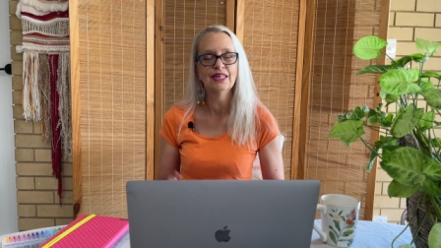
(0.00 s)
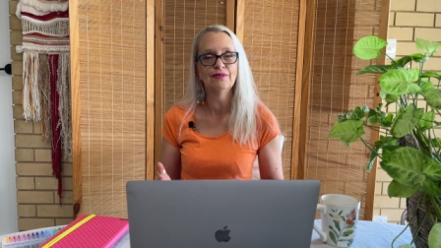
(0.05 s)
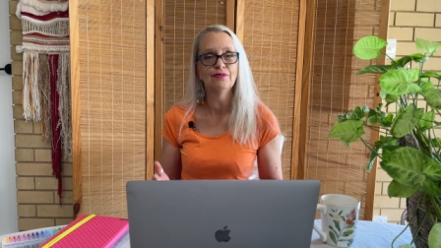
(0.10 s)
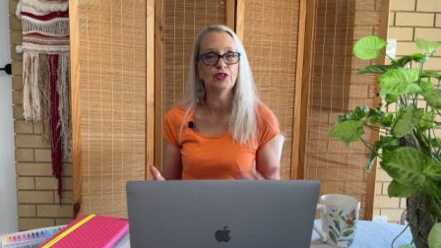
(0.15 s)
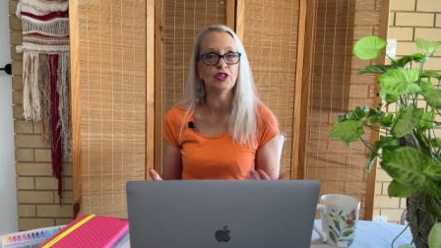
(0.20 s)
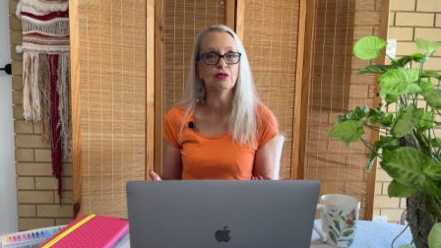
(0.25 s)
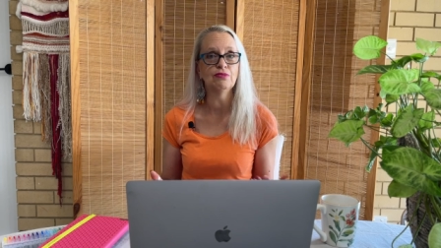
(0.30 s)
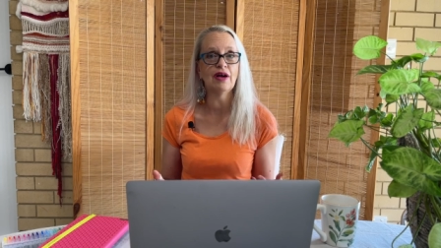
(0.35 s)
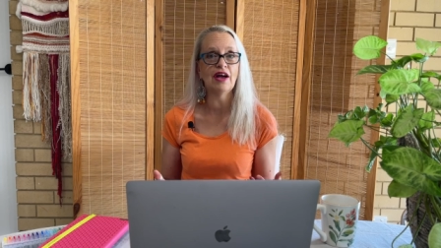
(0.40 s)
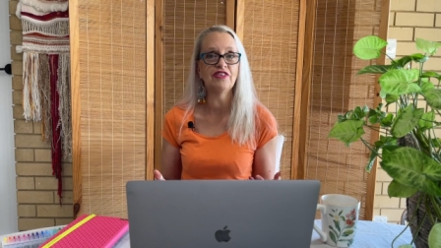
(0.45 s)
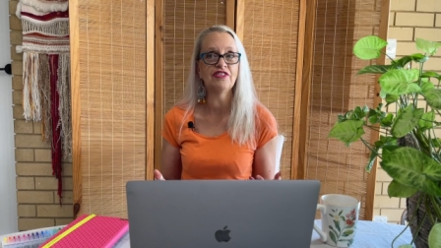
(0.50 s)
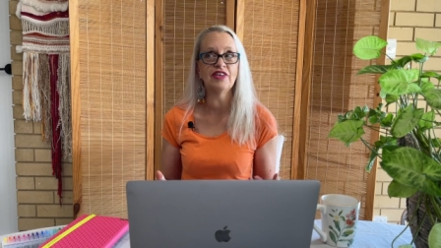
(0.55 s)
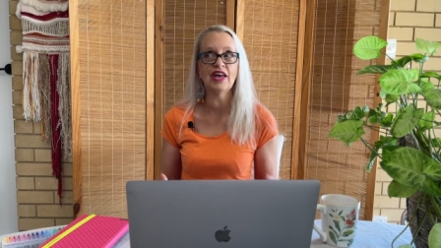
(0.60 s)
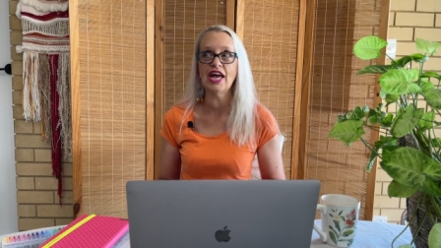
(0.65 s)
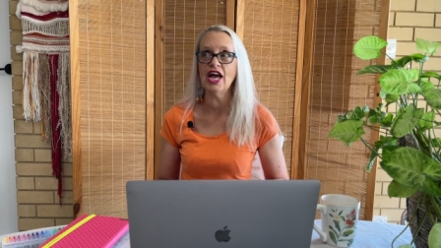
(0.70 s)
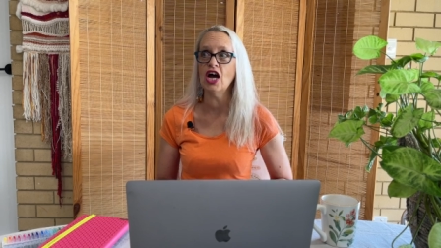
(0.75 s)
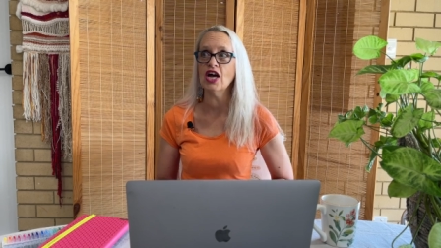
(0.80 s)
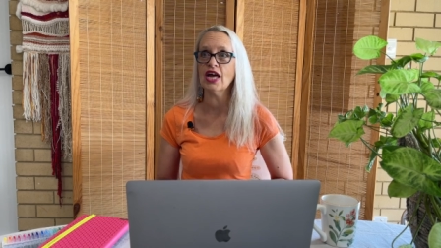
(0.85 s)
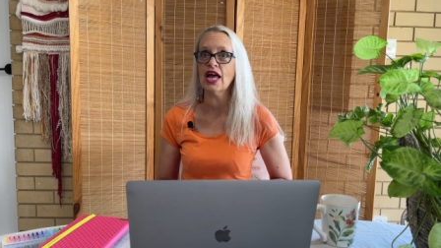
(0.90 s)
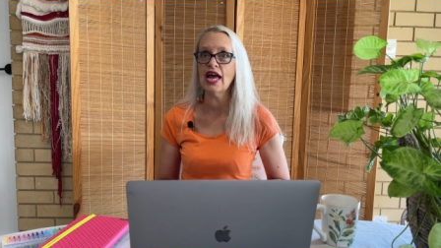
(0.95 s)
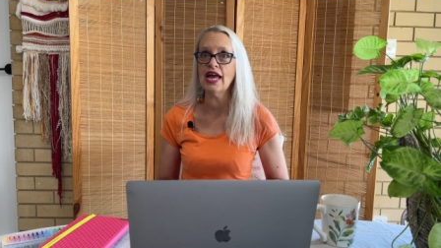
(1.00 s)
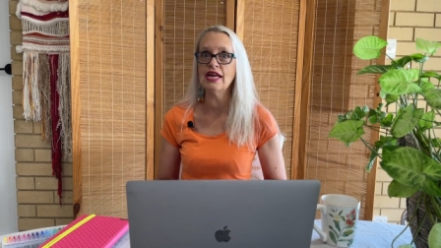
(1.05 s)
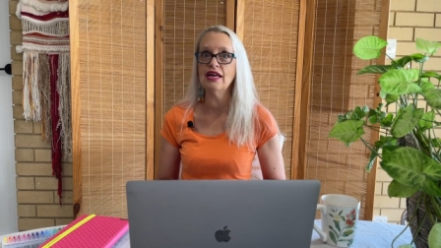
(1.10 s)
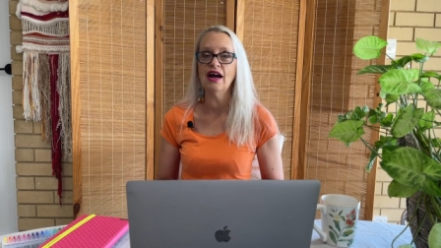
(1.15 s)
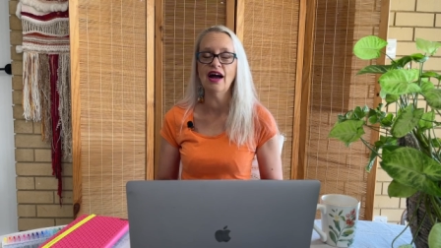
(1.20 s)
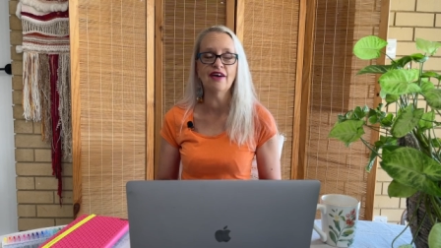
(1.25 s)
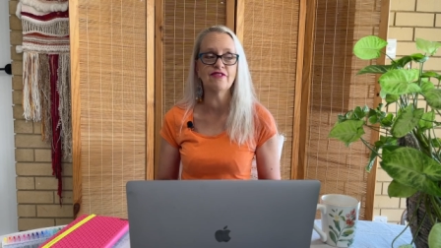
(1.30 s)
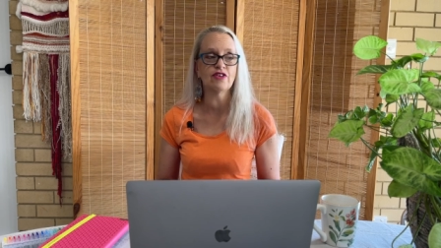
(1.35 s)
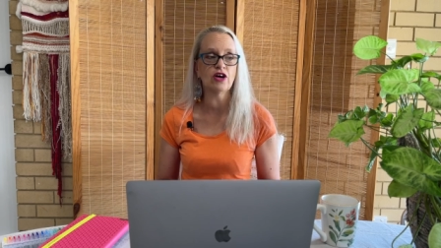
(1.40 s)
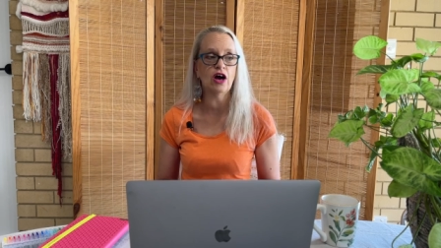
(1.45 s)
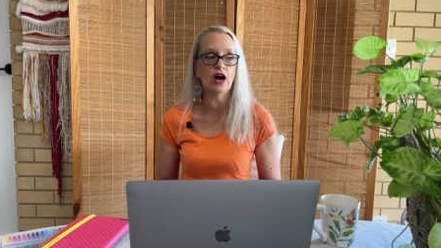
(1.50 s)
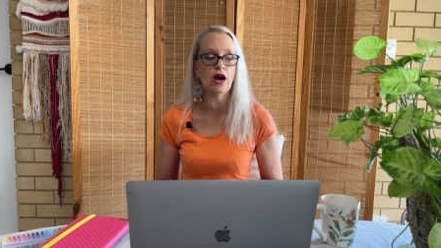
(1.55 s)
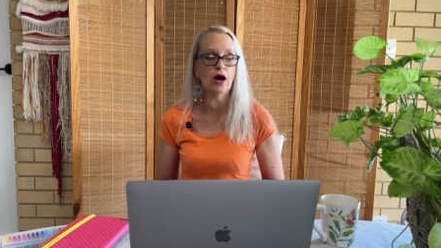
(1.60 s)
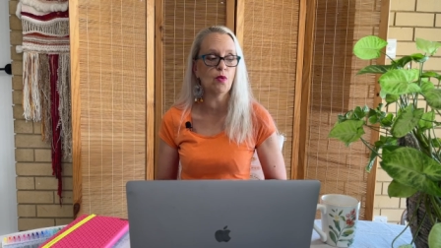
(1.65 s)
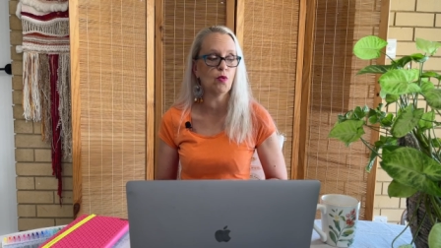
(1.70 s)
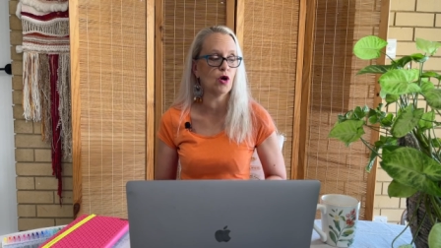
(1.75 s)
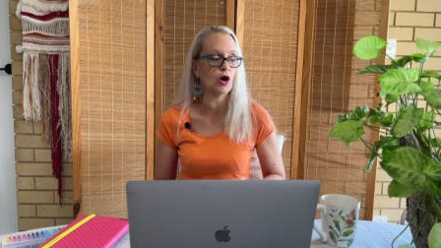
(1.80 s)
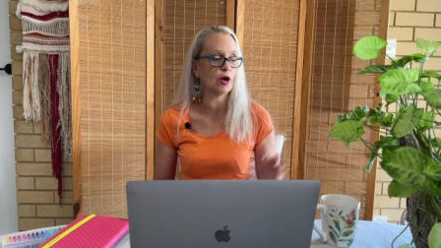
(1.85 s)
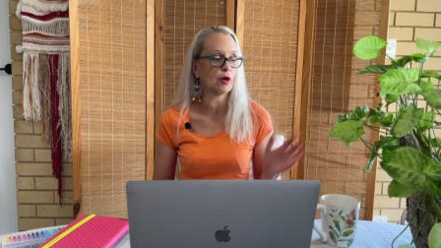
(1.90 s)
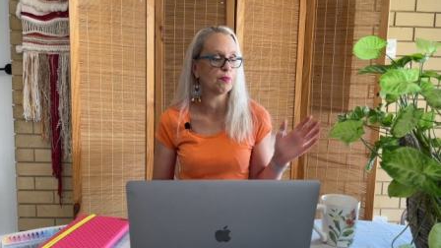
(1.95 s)
So you might say, okay, I've got
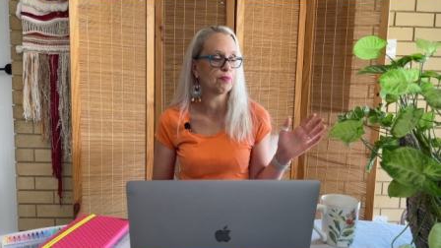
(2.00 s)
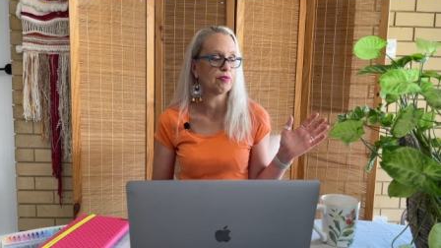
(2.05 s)
artwork